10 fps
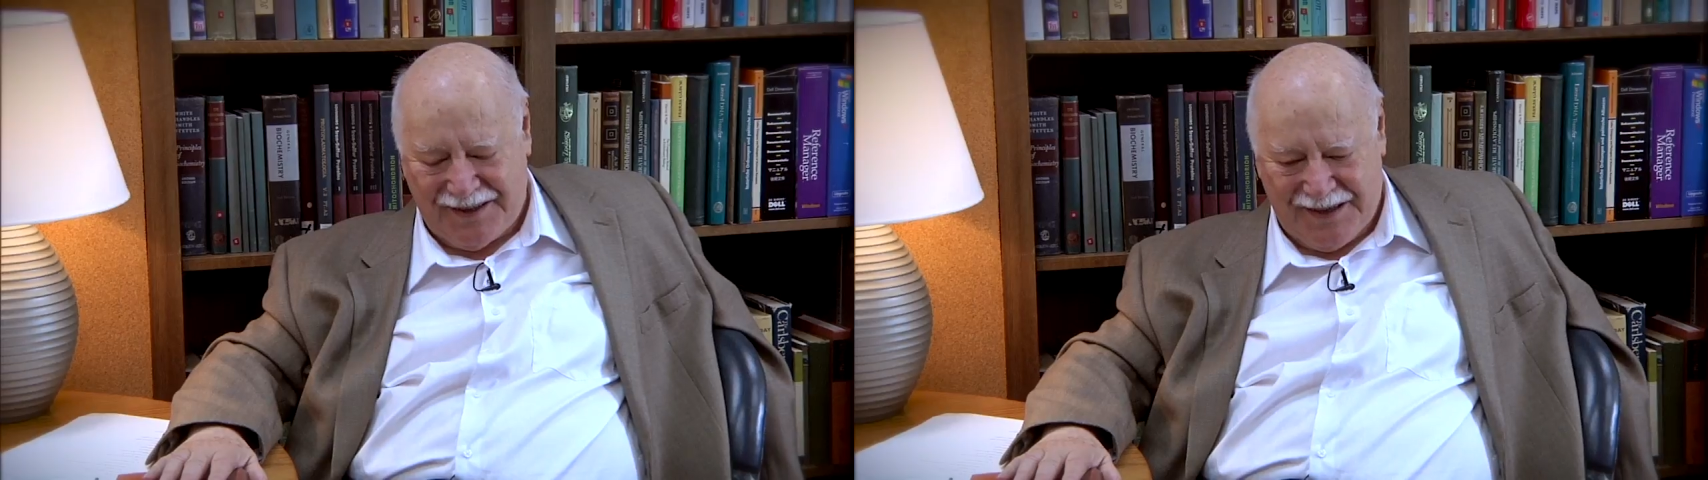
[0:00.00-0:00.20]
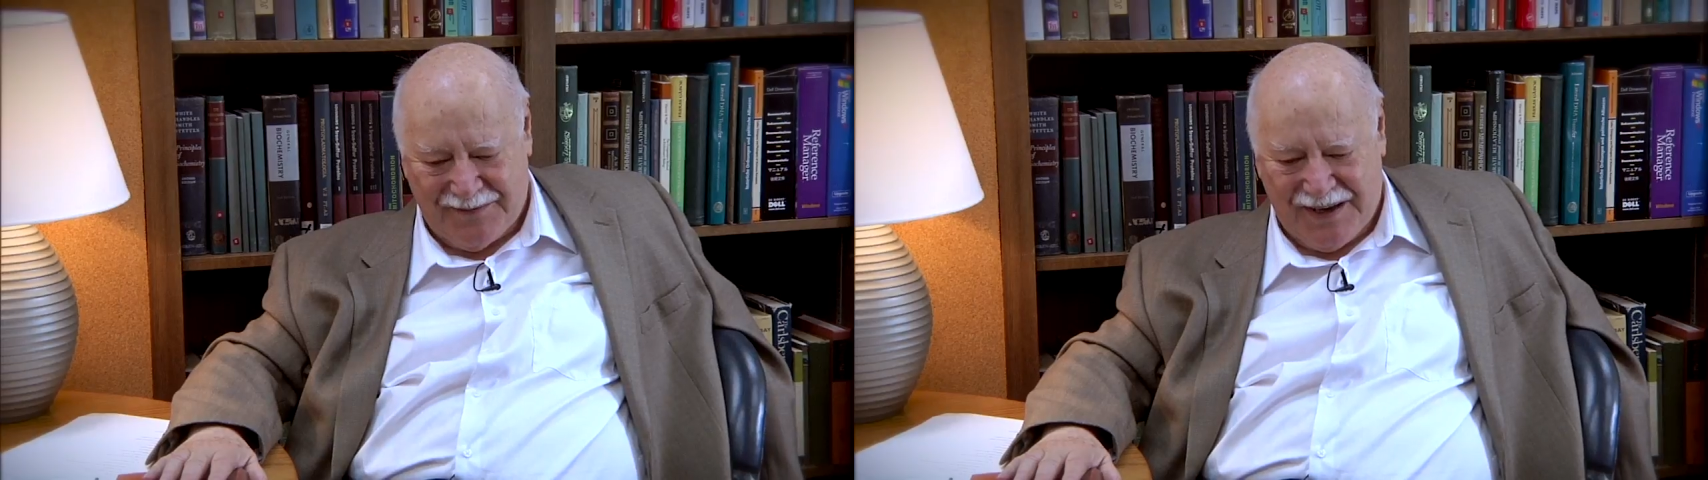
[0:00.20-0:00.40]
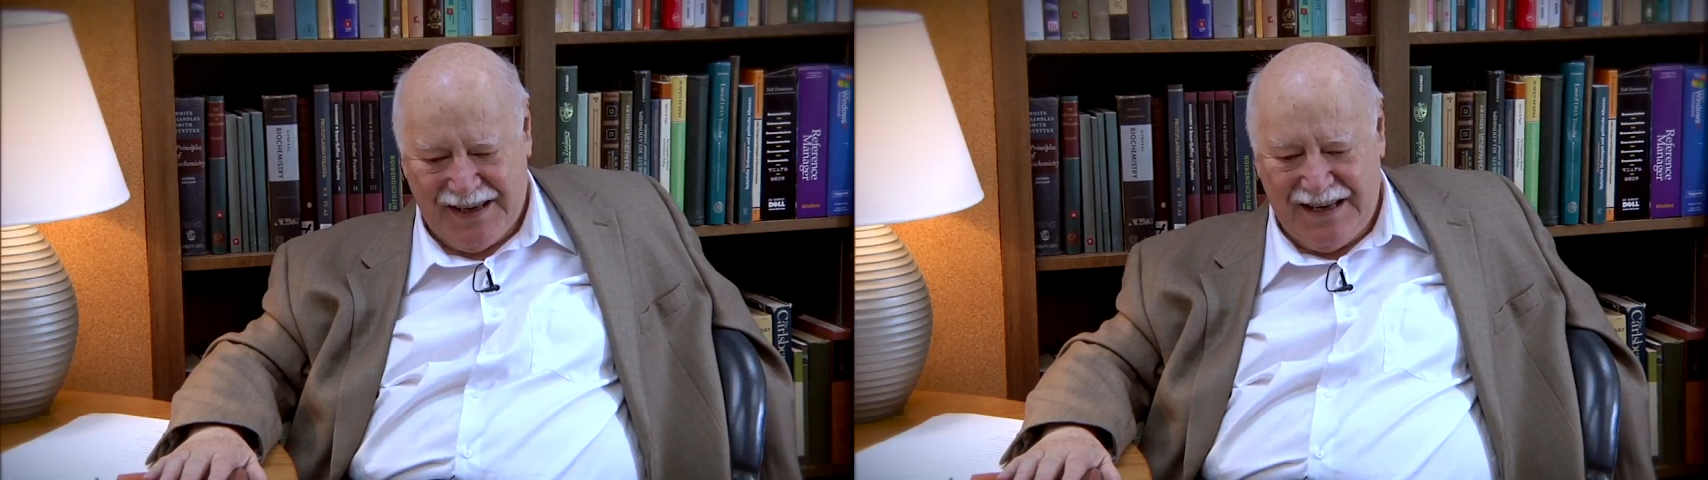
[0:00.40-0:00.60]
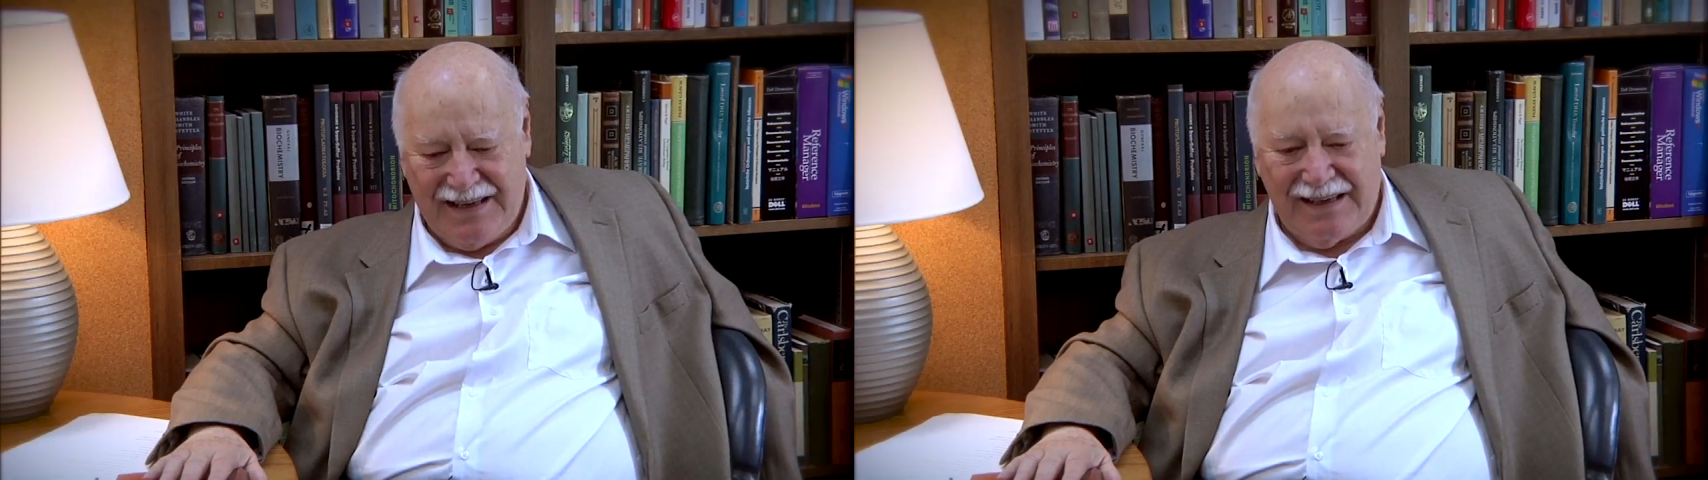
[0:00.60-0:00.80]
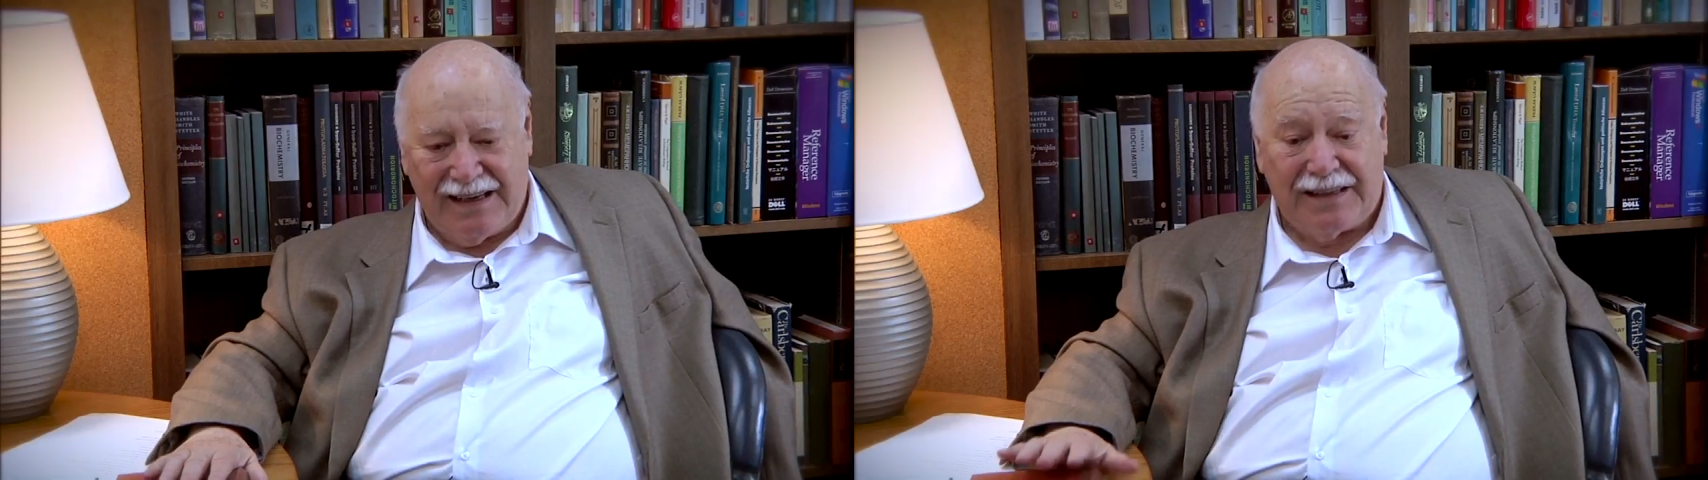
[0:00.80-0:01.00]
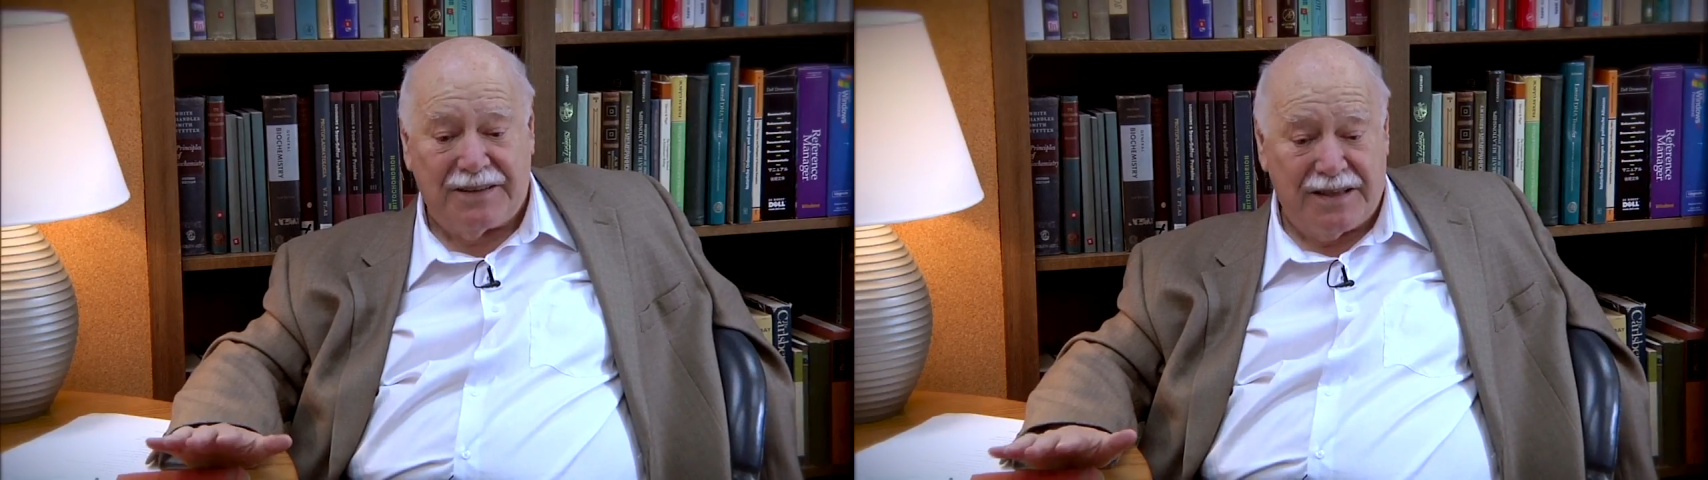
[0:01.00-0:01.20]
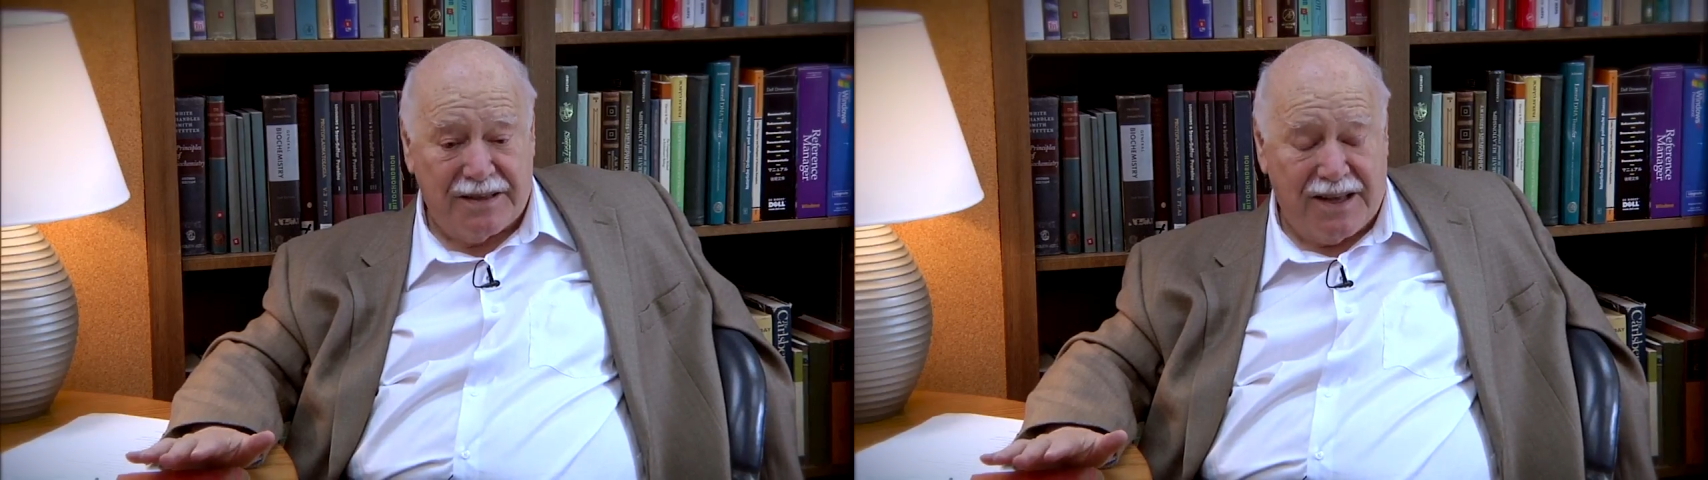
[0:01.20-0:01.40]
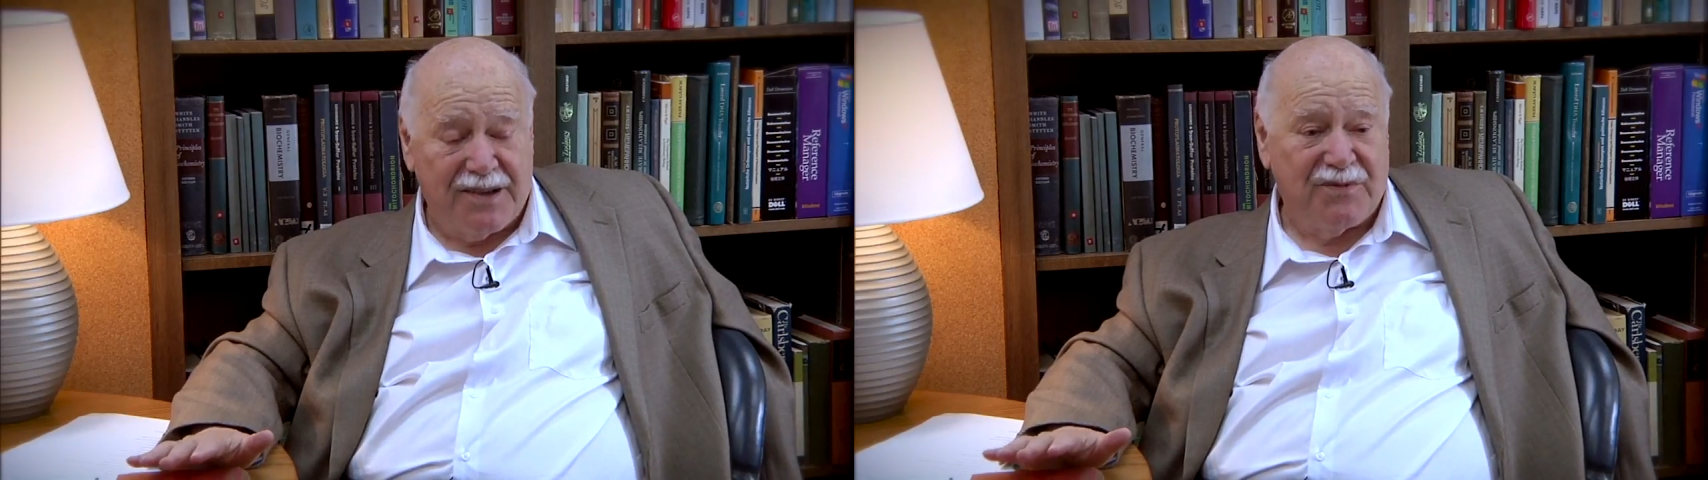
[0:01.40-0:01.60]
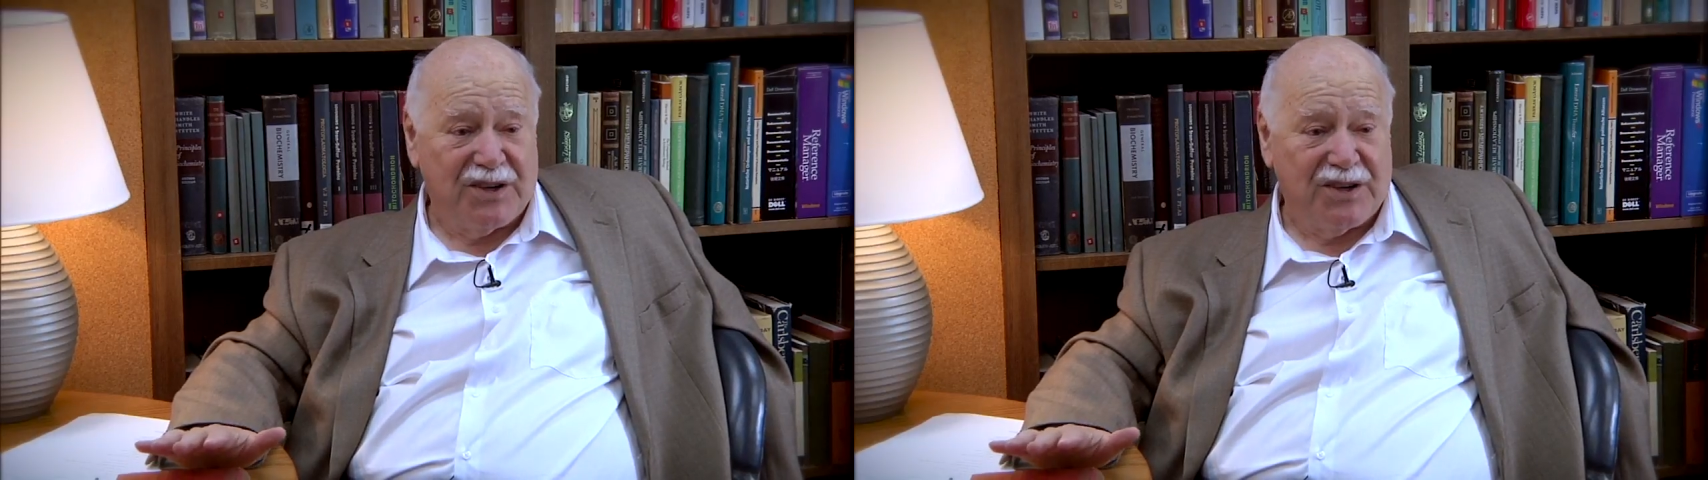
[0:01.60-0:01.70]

him. At that time,